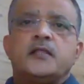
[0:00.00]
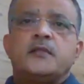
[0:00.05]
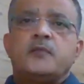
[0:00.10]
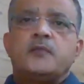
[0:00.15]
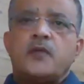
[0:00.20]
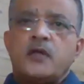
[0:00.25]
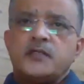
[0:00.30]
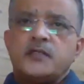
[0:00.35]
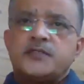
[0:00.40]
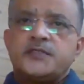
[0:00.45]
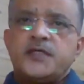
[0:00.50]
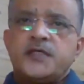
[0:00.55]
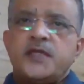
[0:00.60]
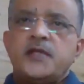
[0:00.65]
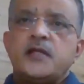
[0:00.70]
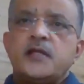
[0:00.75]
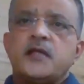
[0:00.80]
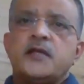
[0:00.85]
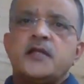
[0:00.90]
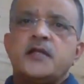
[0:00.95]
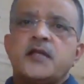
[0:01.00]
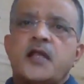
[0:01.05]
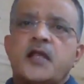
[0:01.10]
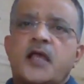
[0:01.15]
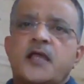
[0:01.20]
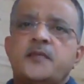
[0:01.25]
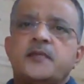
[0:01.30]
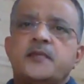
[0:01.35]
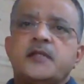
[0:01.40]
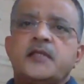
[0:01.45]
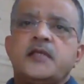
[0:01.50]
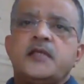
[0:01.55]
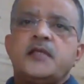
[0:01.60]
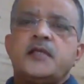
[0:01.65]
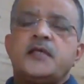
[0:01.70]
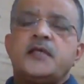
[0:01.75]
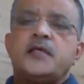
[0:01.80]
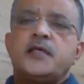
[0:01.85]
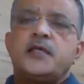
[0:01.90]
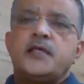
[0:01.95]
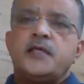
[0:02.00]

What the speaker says: The blockchain undeniably